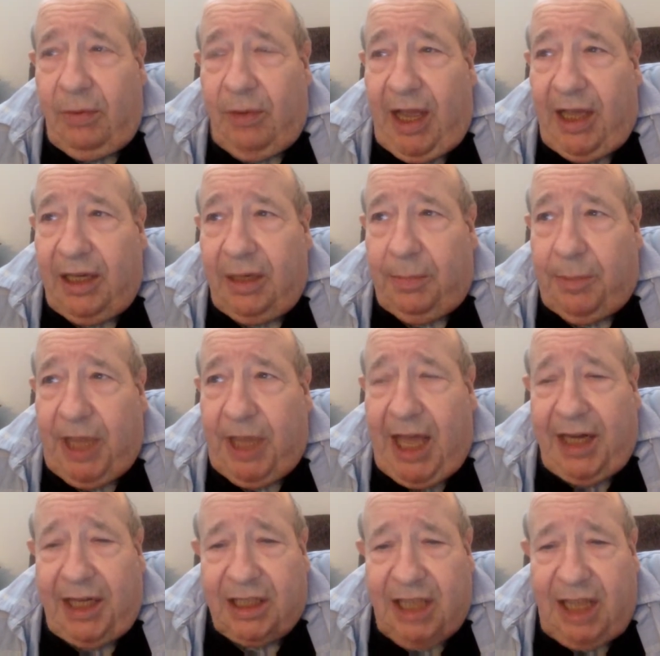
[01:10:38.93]
and a
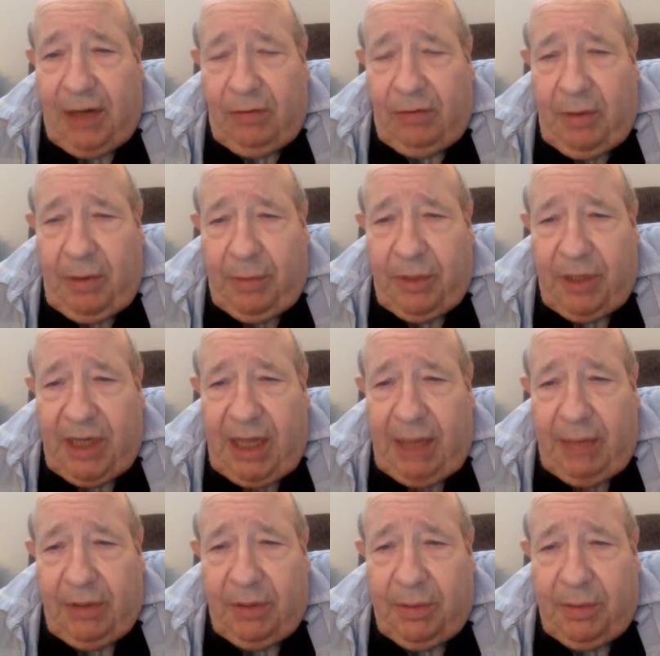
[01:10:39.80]
pianist. I don't remember the
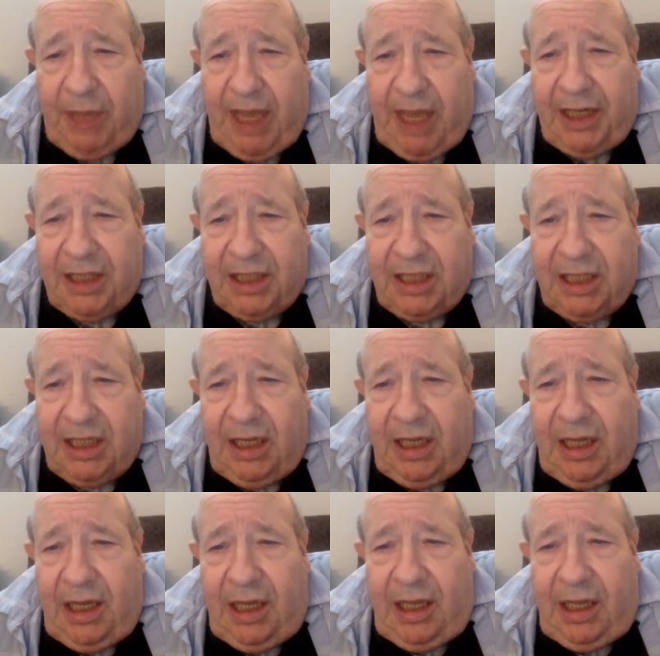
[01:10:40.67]
name of the pianist,
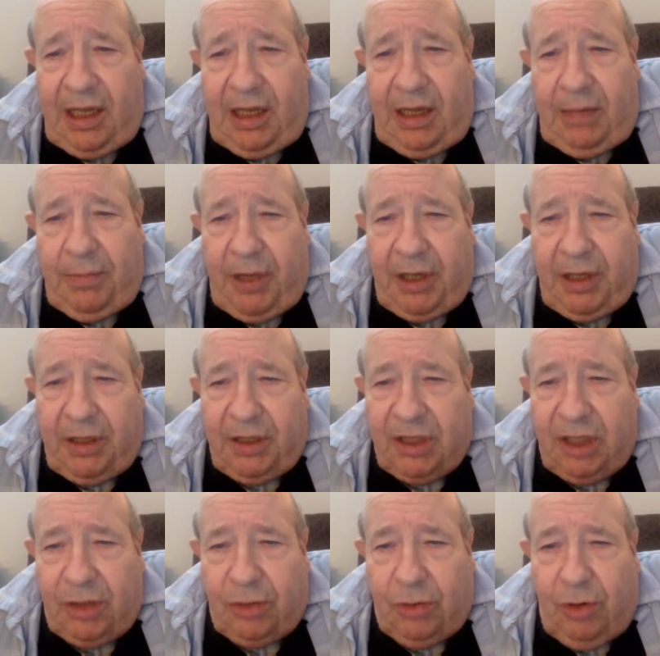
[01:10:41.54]
but
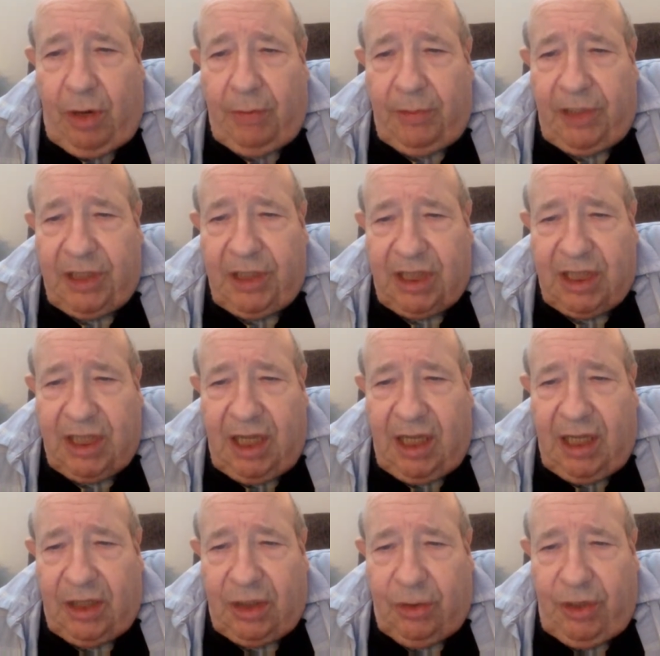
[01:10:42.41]
it's a drumless
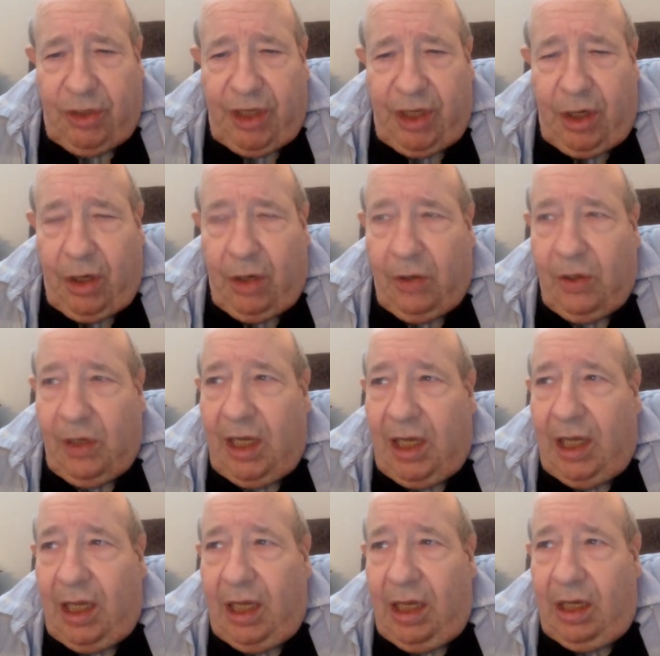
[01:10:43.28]
trio
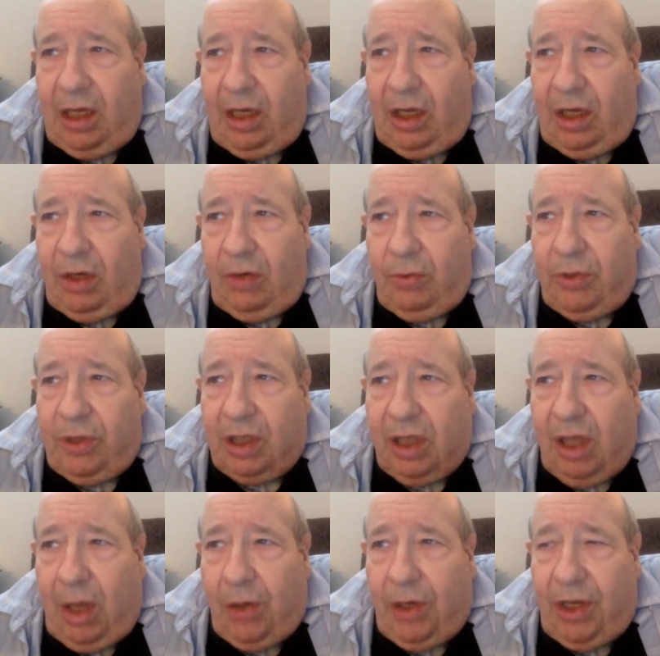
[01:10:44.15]

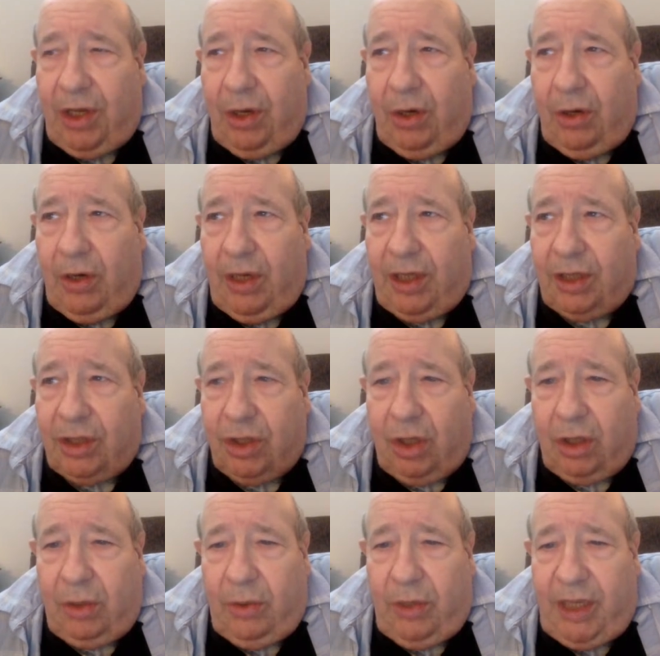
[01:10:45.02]
with Claudio and
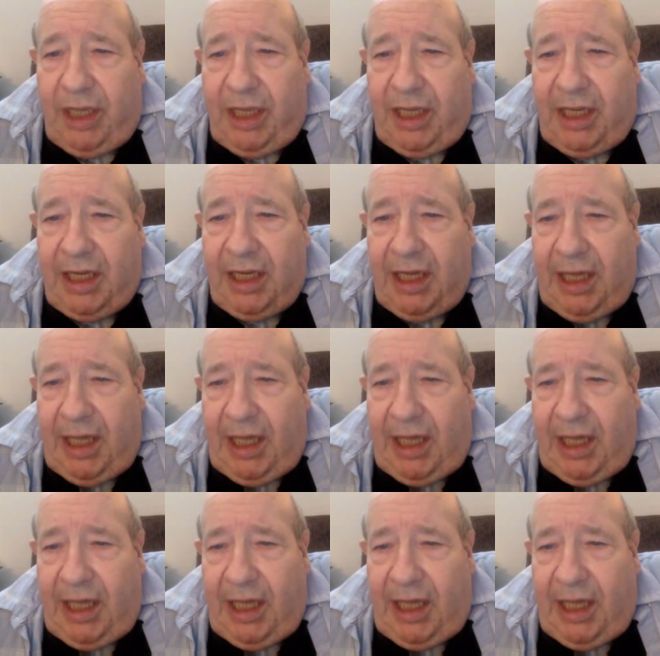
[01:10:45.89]
Jean Louis